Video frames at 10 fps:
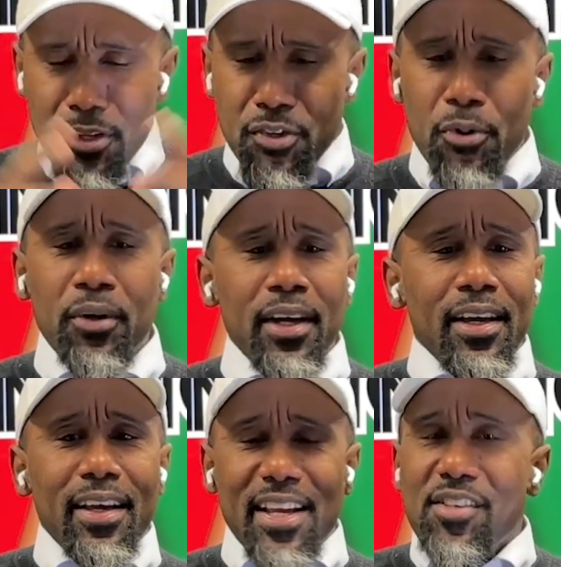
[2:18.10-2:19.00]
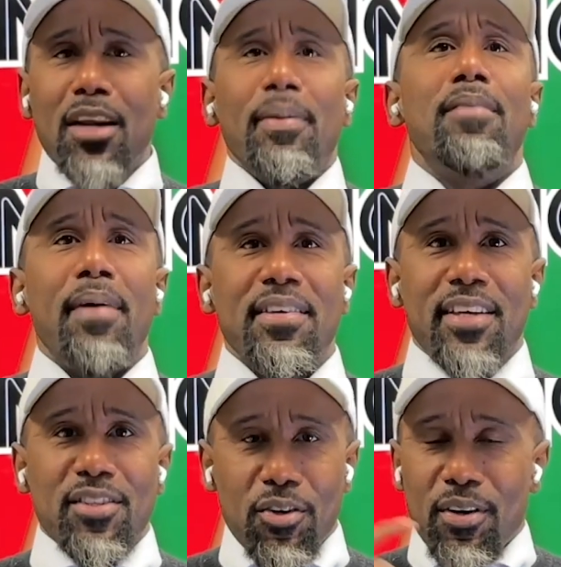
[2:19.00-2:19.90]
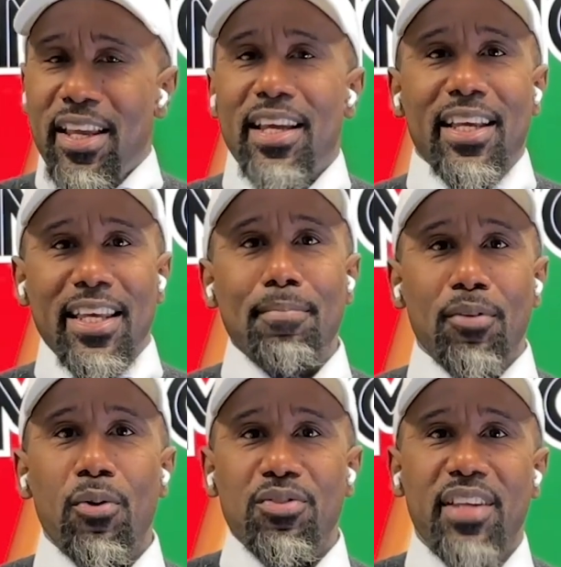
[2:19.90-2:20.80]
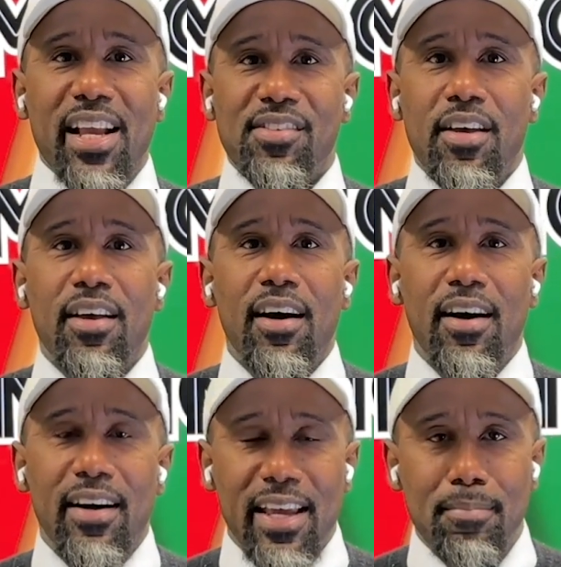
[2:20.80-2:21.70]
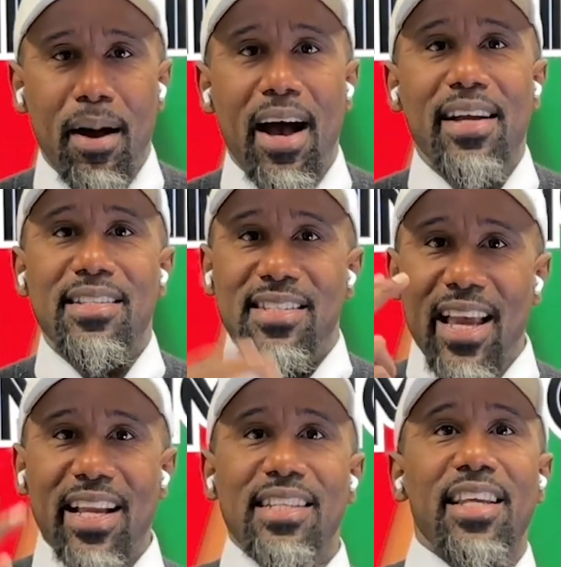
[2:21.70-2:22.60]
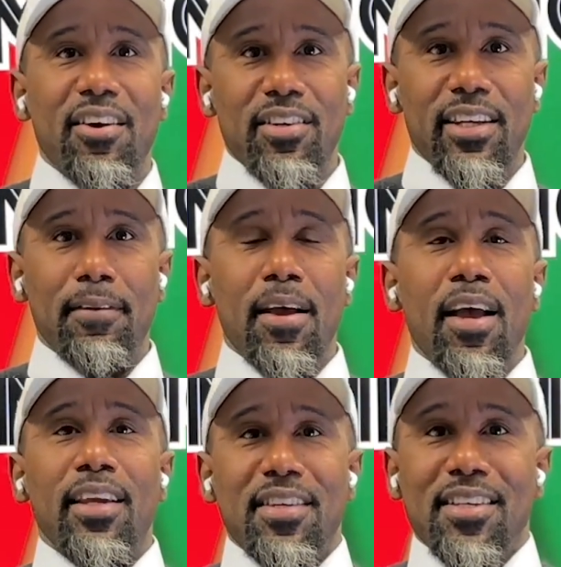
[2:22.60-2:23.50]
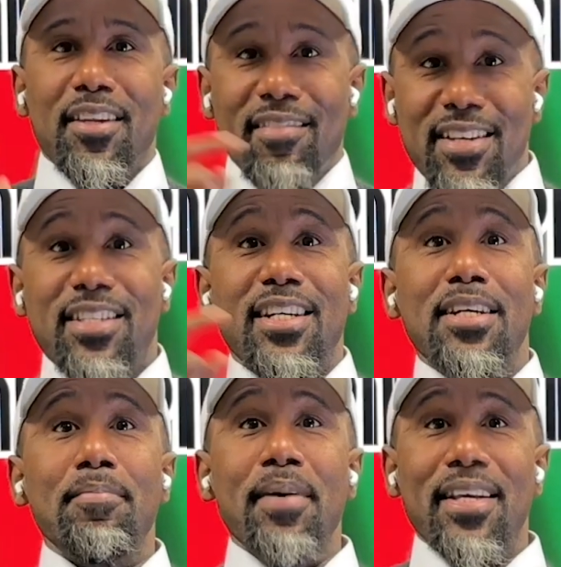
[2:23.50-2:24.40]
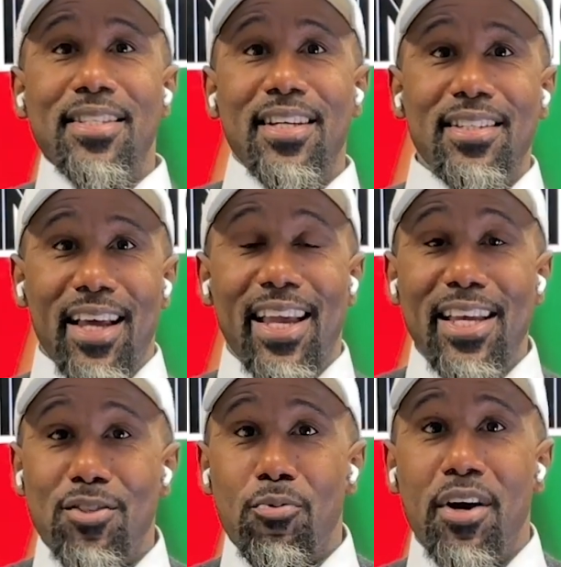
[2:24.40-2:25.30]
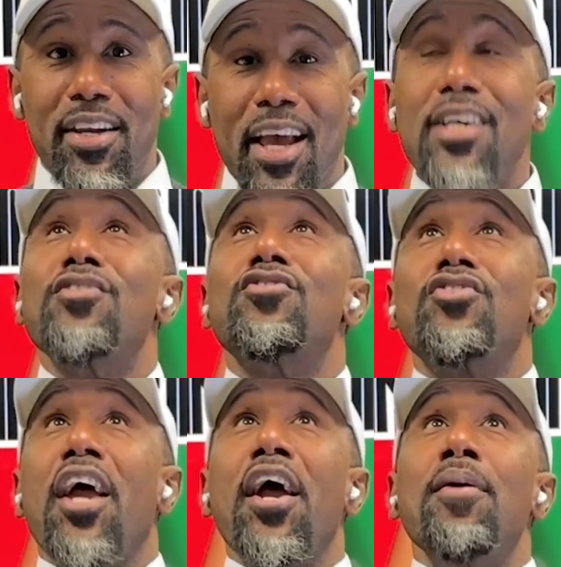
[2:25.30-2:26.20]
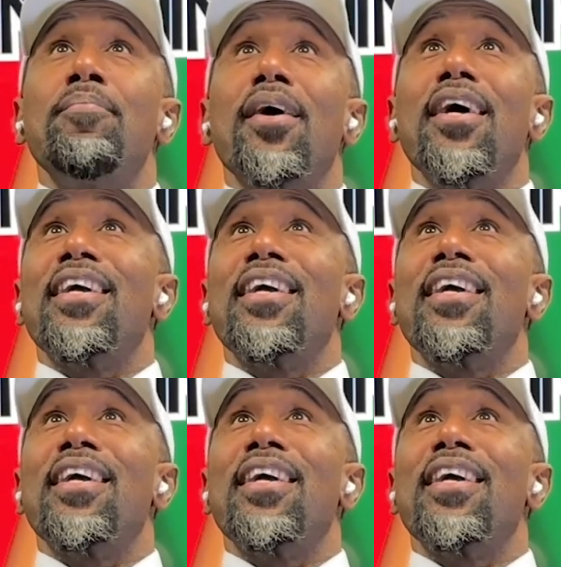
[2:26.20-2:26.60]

so, it's going to be amazing. So again, keep those dates uh, in mind. Secondarily, listen, this coming Sunday is what champ